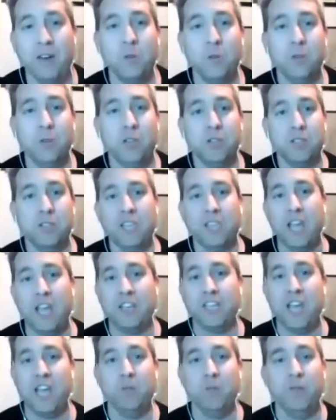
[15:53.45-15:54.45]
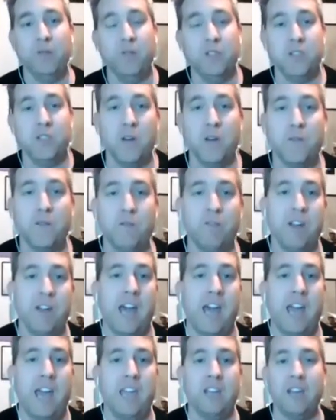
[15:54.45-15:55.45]
It'll be good to catch up with yourself,
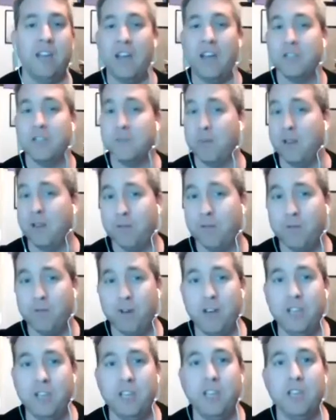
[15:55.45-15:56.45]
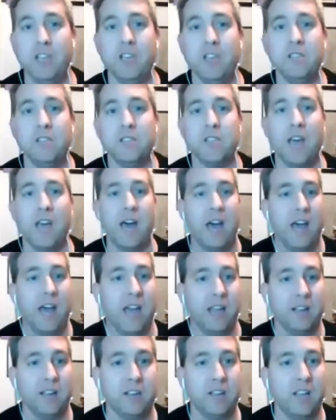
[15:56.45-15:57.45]
Rene. Uh, it's been three years.
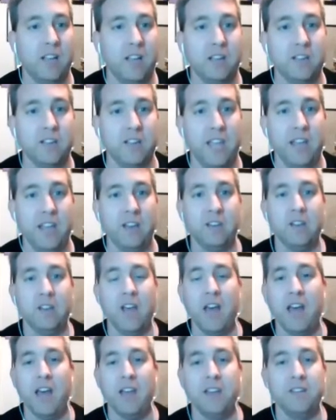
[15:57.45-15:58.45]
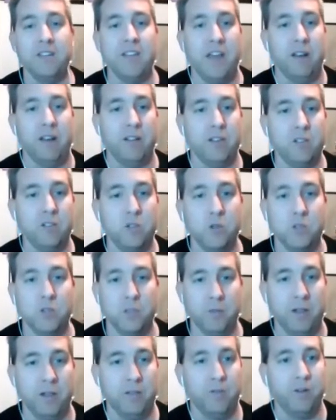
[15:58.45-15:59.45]
Uh, uh Glenn uh, and Dudley has
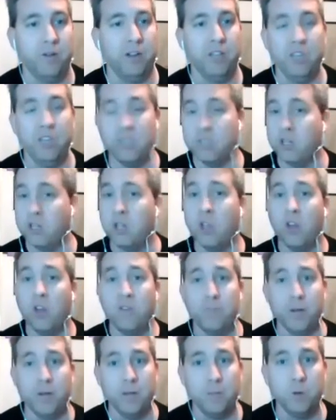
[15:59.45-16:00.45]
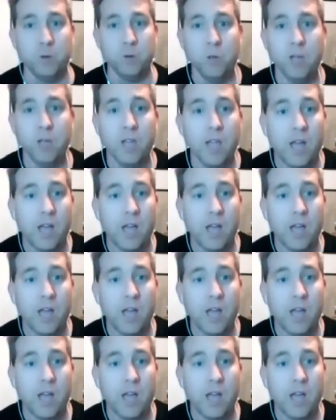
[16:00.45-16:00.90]
also been three years, and a lot of people.